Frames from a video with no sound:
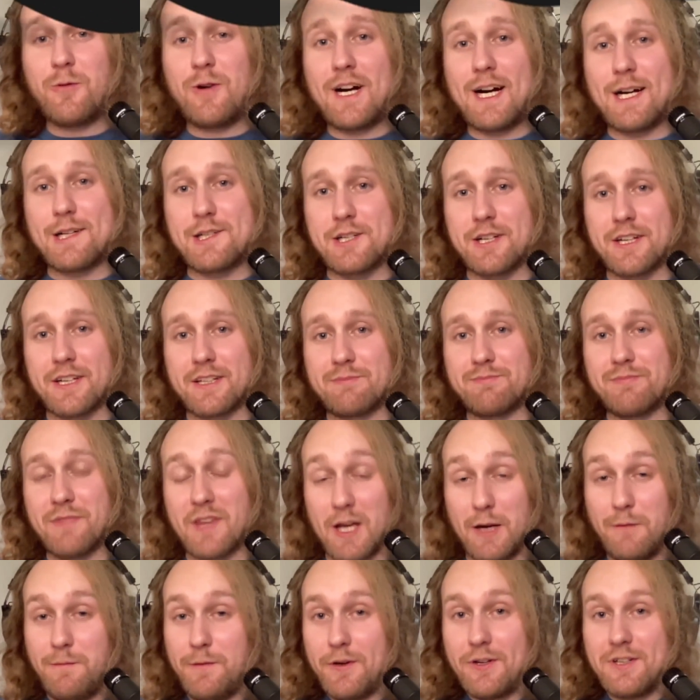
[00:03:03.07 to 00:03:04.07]
for watching.
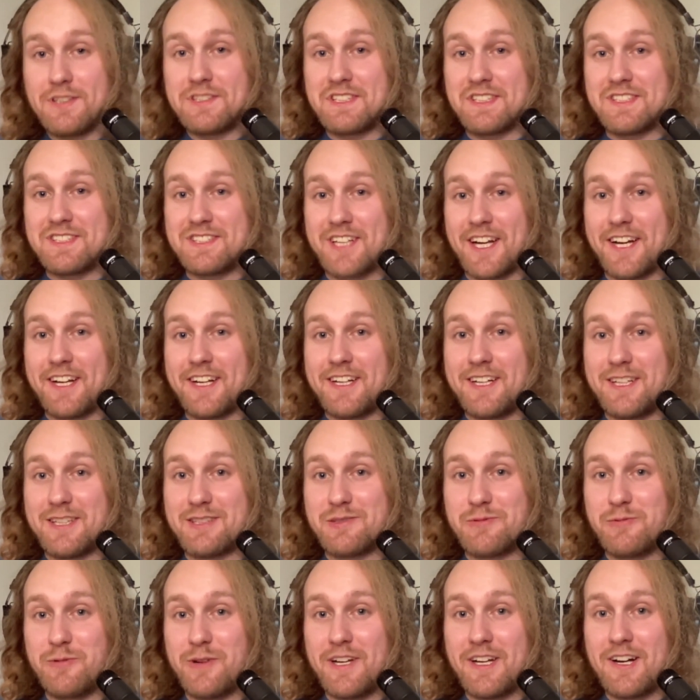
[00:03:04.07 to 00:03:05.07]
If you're as
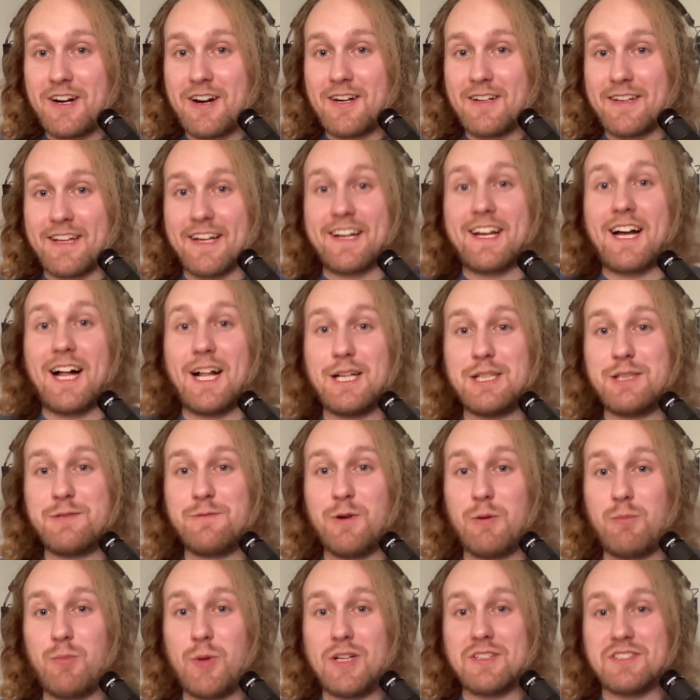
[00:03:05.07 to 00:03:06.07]
excited as we are that
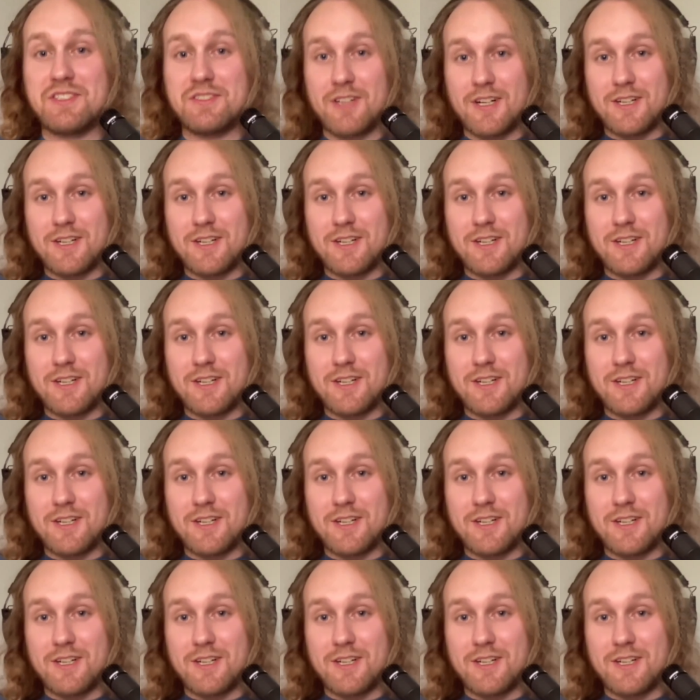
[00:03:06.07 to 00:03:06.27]
college football